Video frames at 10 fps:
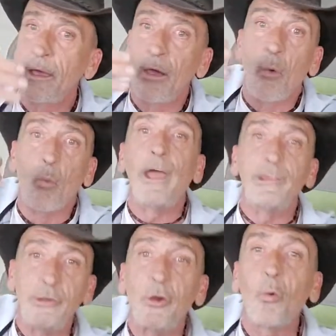When
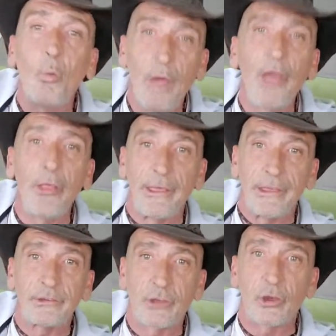you're
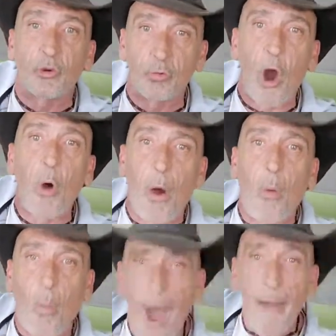willing to grow a
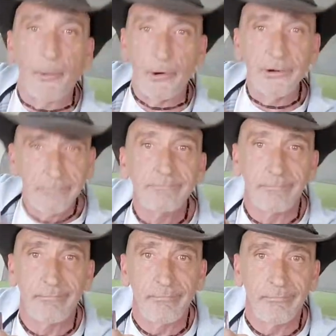whopper,
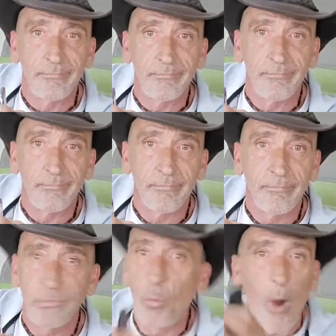
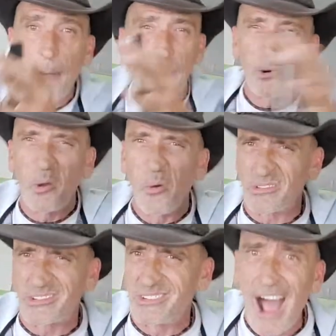the whopper don't
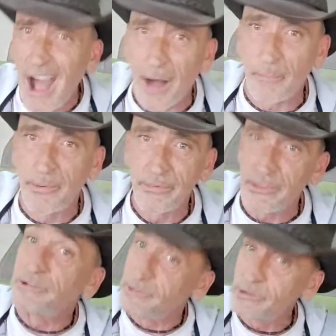stop.
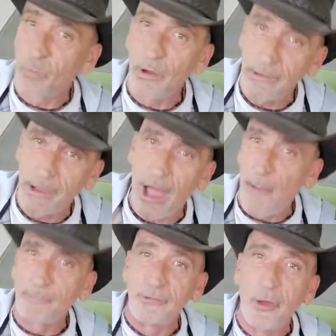This is what
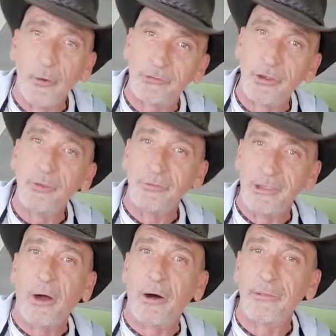cops know too,
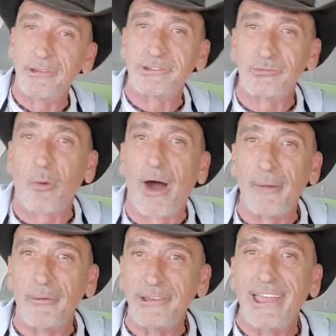y'all. This is why
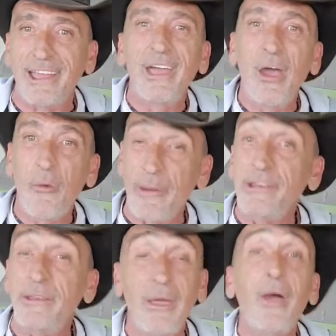when you
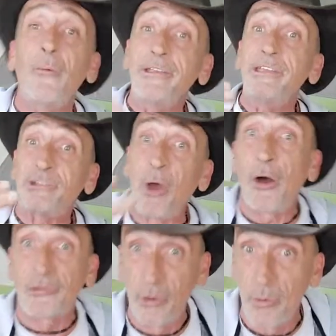
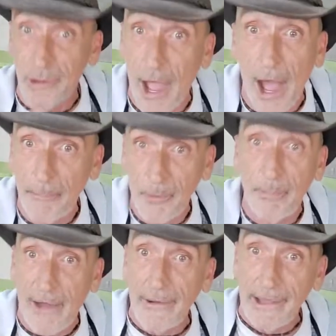talk to a cop
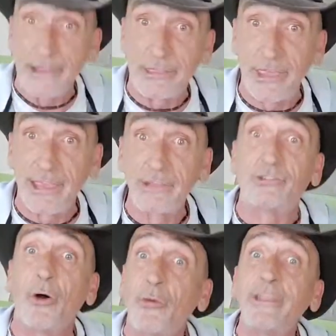about anything,
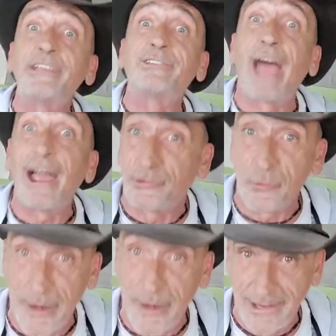don't
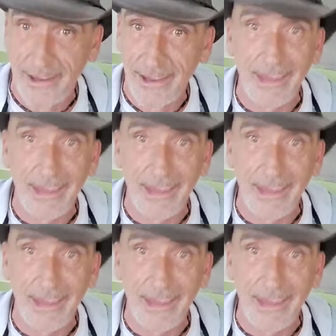exaggerate.